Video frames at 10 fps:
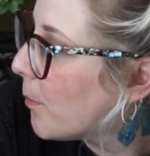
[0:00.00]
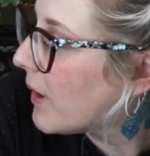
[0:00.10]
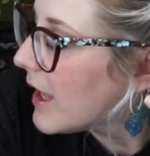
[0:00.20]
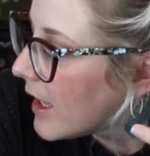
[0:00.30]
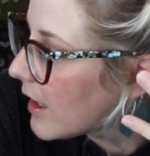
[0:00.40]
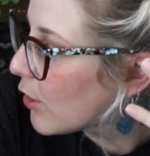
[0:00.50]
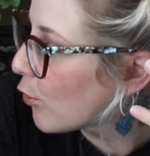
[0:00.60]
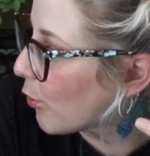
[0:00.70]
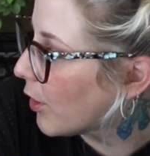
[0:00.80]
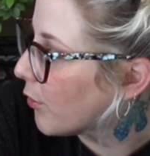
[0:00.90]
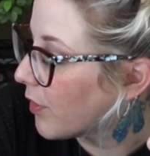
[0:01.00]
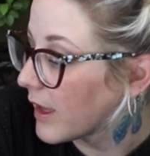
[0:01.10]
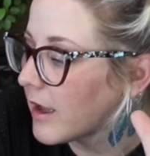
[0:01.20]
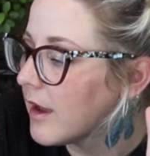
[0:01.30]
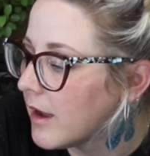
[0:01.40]
pink growth,
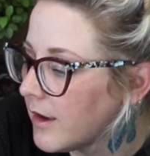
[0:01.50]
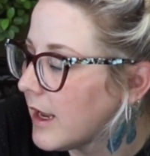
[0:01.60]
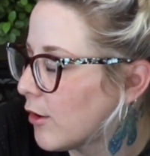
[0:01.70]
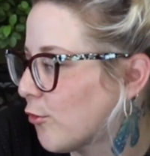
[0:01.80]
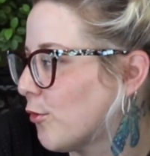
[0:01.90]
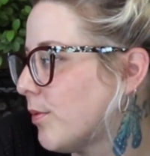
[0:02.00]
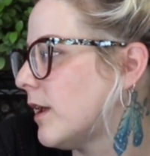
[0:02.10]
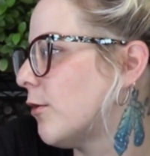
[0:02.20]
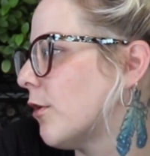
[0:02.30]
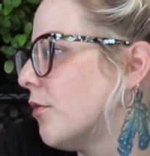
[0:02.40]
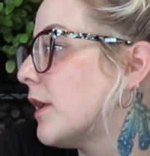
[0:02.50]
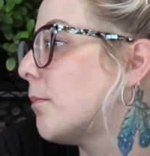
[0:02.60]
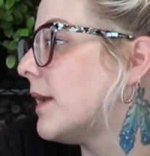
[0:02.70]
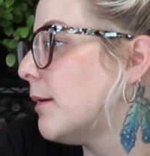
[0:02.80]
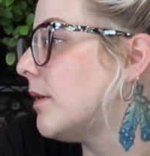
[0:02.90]
like unnatural pink growth,
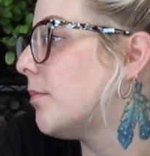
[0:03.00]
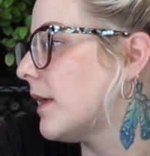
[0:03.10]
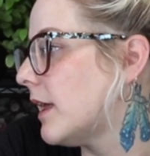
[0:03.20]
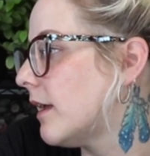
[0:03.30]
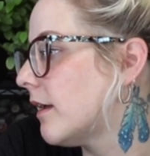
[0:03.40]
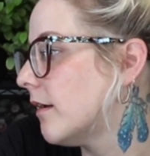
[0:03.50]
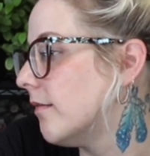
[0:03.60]
like baby pink